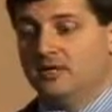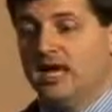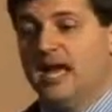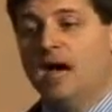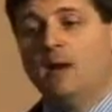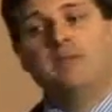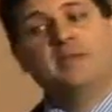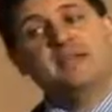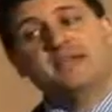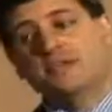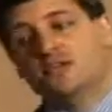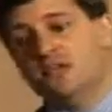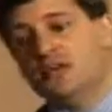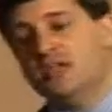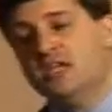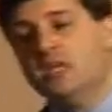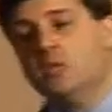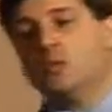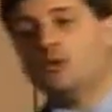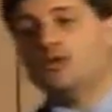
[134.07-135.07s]
How big is your
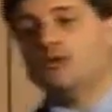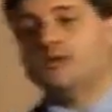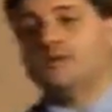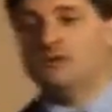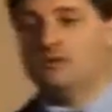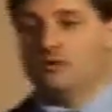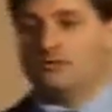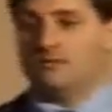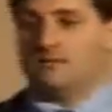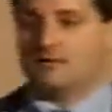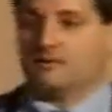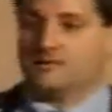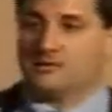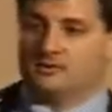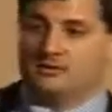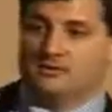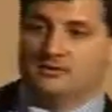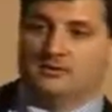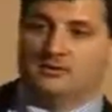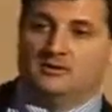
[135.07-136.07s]
keyword
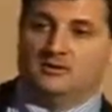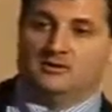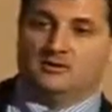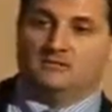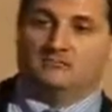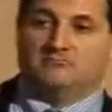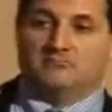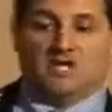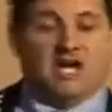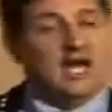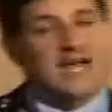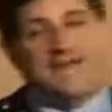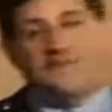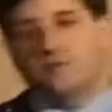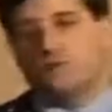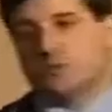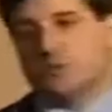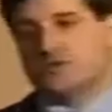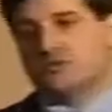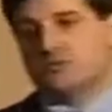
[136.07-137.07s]
universe? Now, I
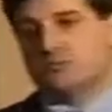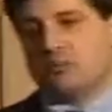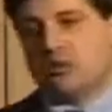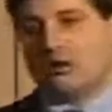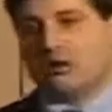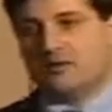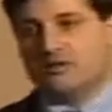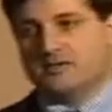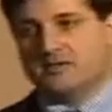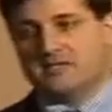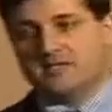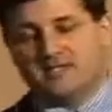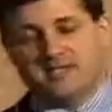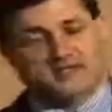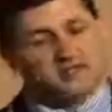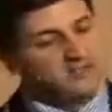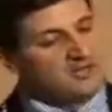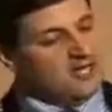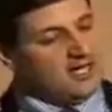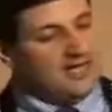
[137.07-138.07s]
have a merchant partner that
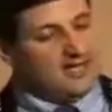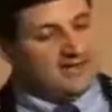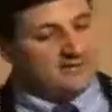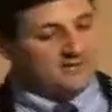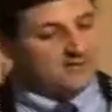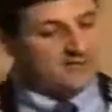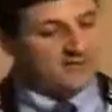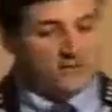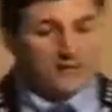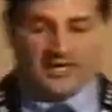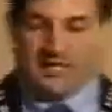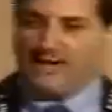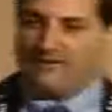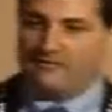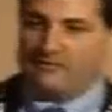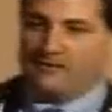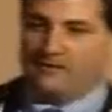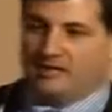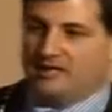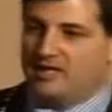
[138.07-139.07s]
said, Tony, I have
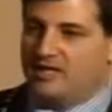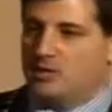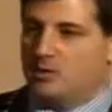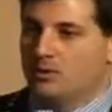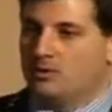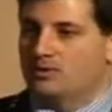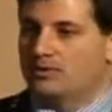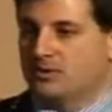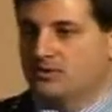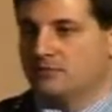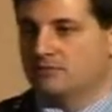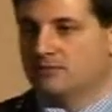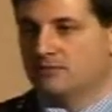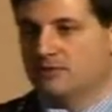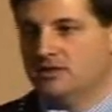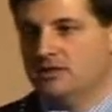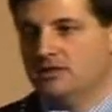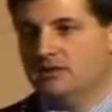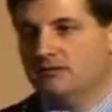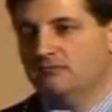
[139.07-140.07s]
2.5 million keyword
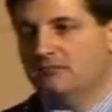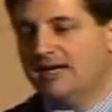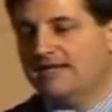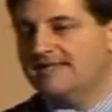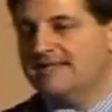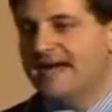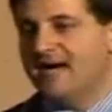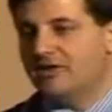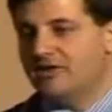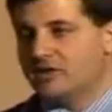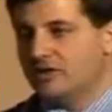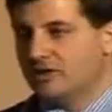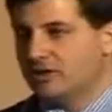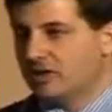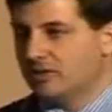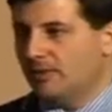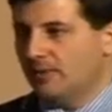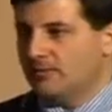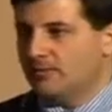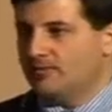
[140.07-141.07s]
terms. I doubt you're going
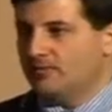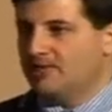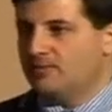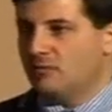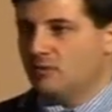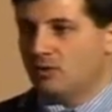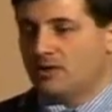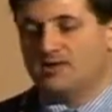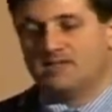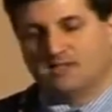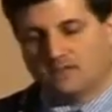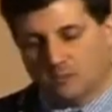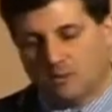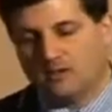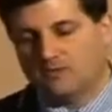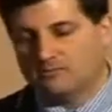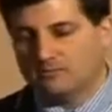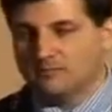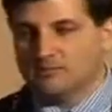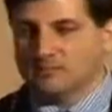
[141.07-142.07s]
to come up with any more. I said,
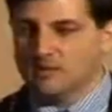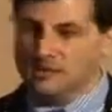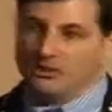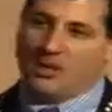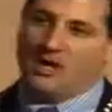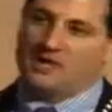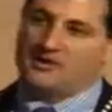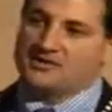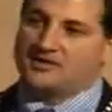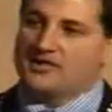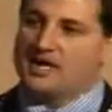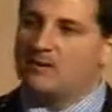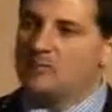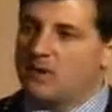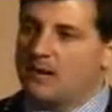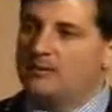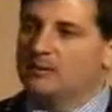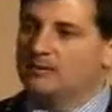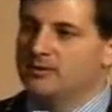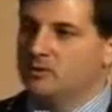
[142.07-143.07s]
well, honestly, I
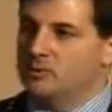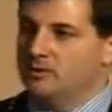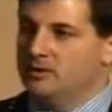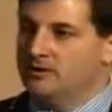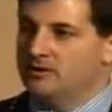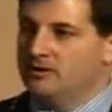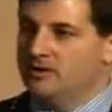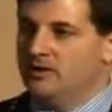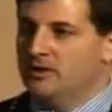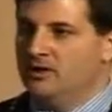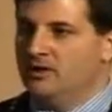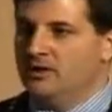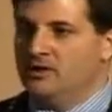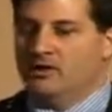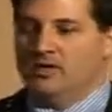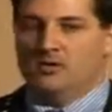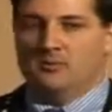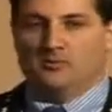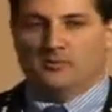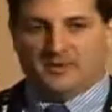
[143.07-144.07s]
probably would,
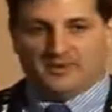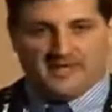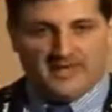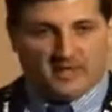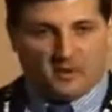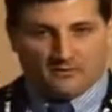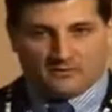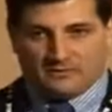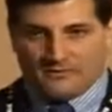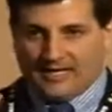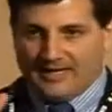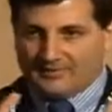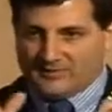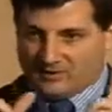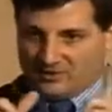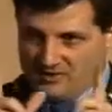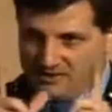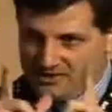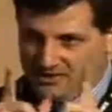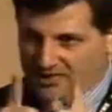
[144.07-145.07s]
but that overlap
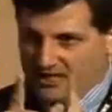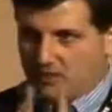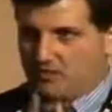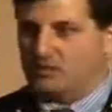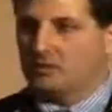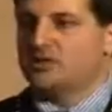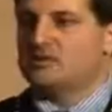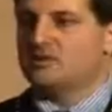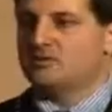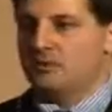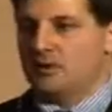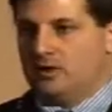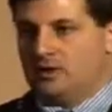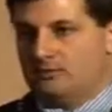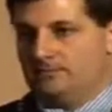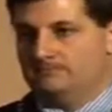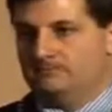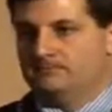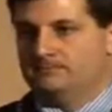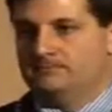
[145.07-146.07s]
starts to get really
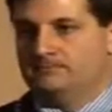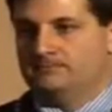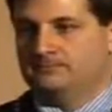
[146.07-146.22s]
small.